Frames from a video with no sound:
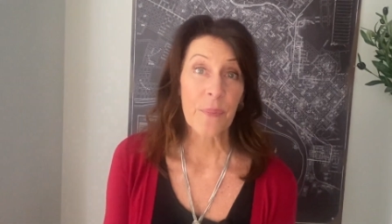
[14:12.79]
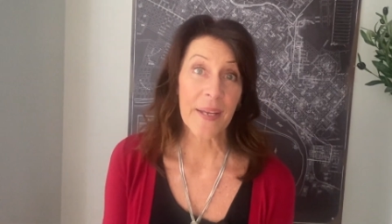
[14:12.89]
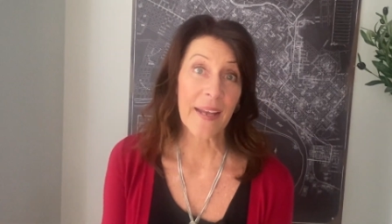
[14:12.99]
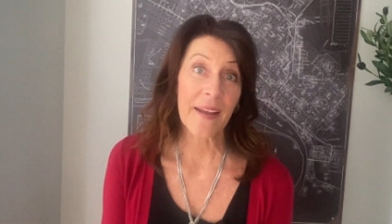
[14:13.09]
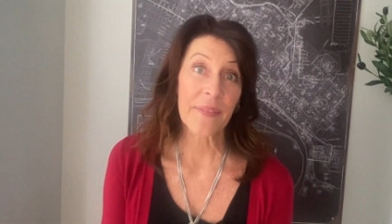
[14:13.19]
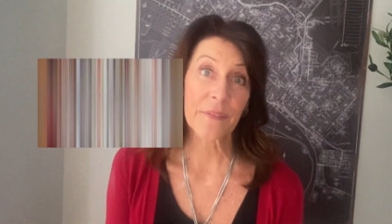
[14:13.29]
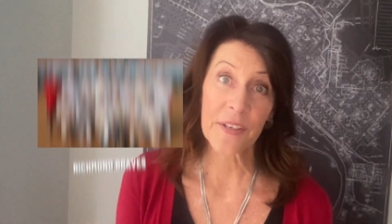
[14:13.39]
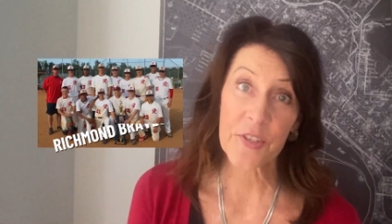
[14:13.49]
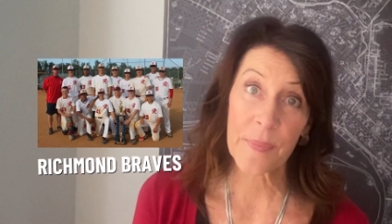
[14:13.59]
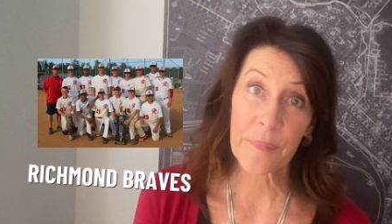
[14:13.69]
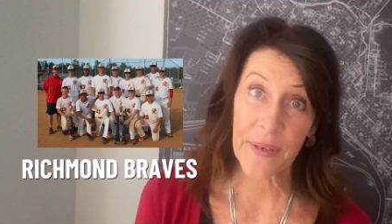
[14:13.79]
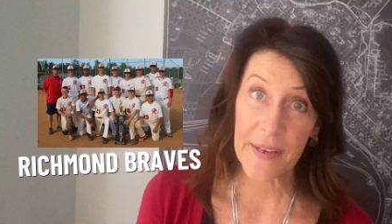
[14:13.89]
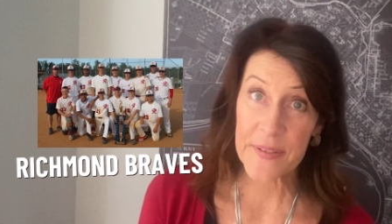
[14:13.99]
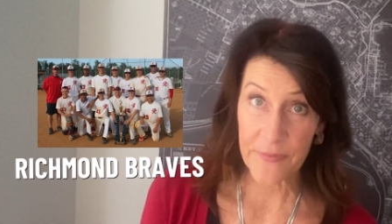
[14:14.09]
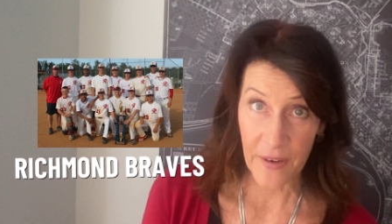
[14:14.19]
We had the Richmond
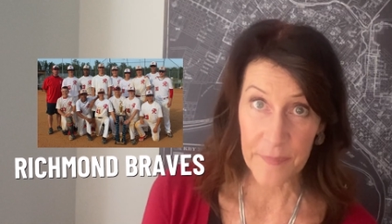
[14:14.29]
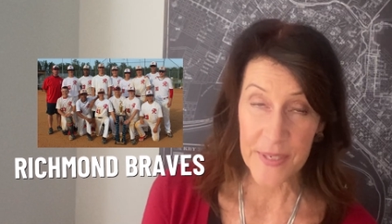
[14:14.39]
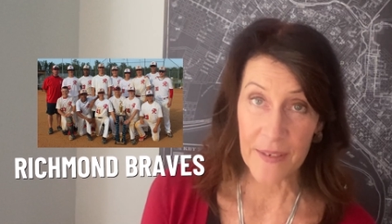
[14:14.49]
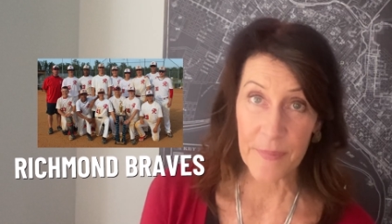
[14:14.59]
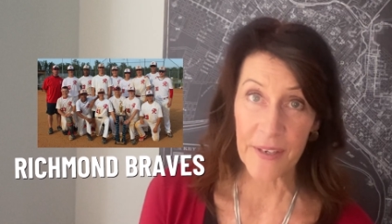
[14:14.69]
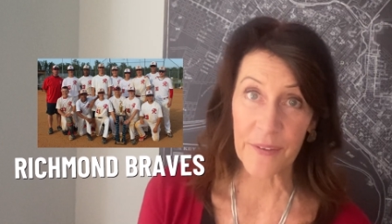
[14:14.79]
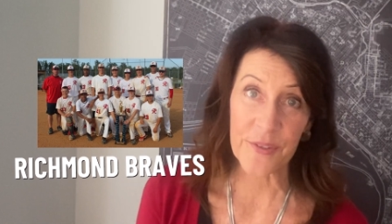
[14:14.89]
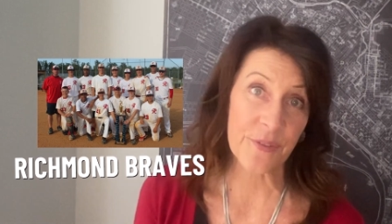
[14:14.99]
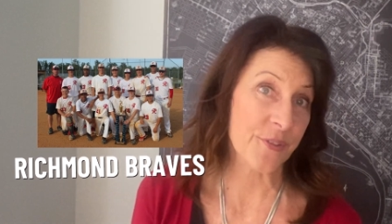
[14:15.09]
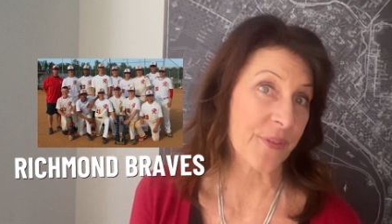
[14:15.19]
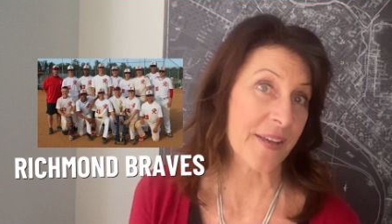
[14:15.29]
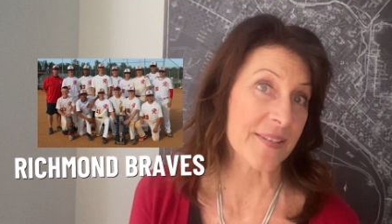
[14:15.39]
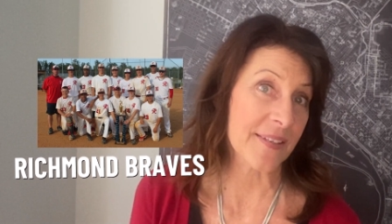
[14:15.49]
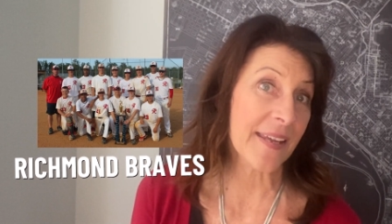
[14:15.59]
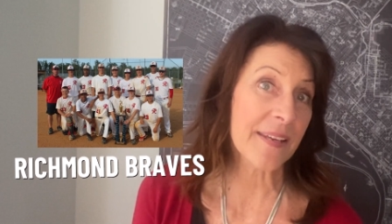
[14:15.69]
Braves farm team here until
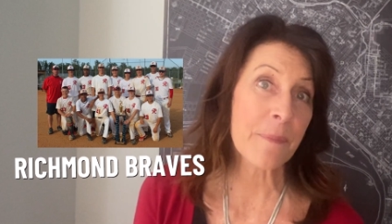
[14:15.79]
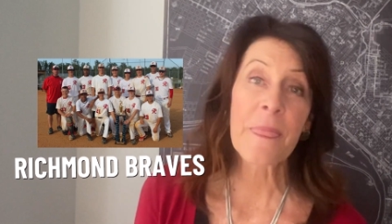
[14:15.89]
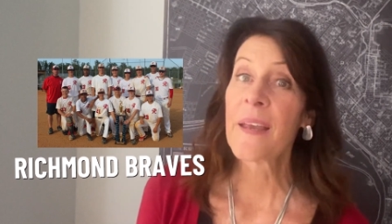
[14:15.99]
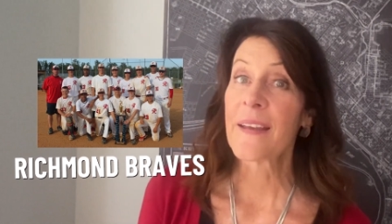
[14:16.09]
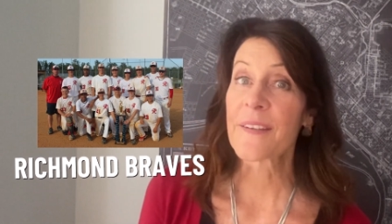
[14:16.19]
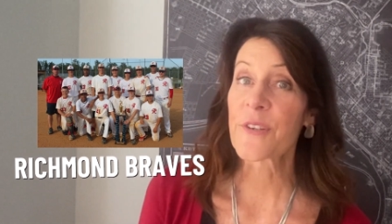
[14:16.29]
2008. In